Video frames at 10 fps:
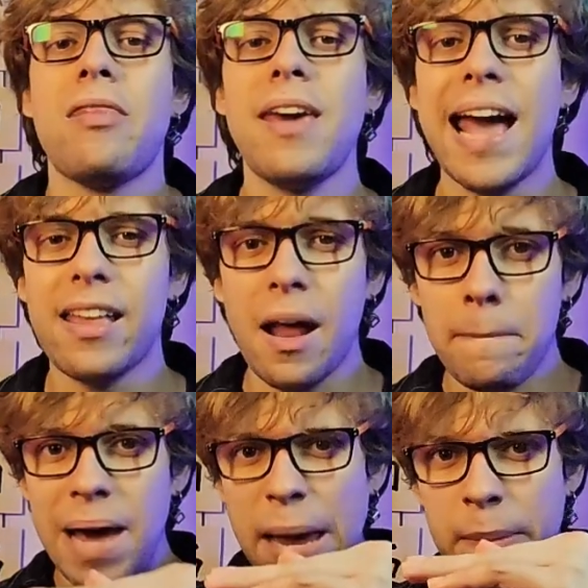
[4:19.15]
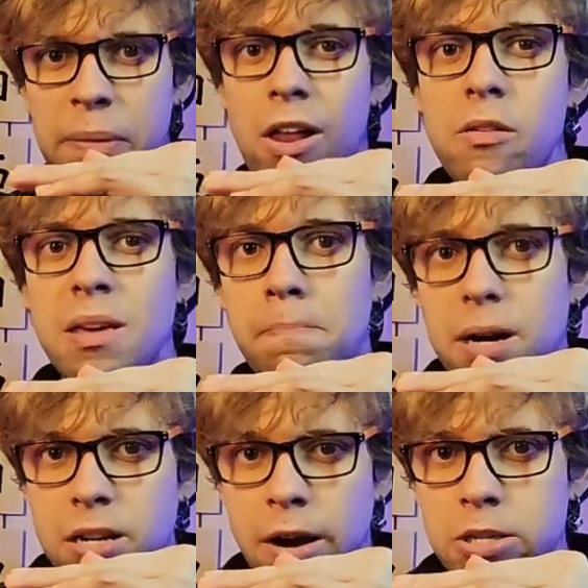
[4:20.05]
They added a baby below the
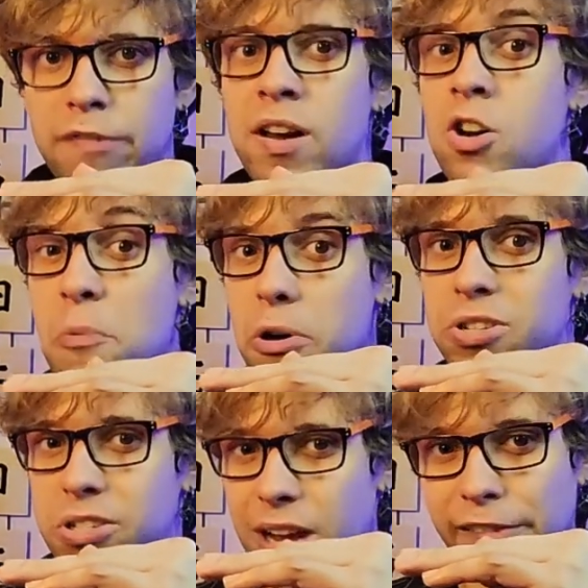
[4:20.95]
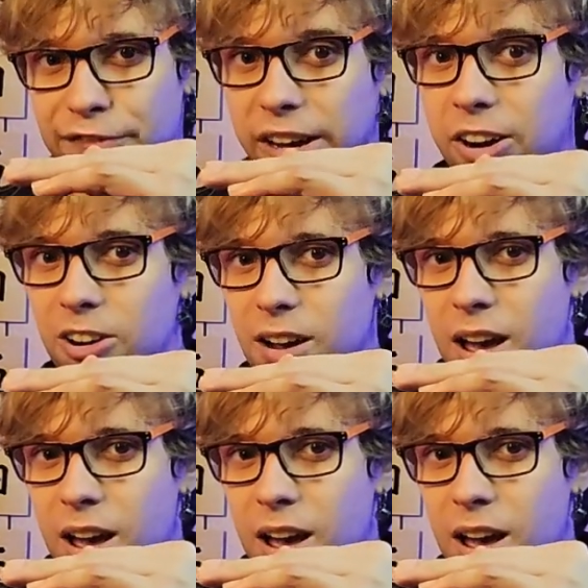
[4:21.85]
buttocks of a normal stick figure.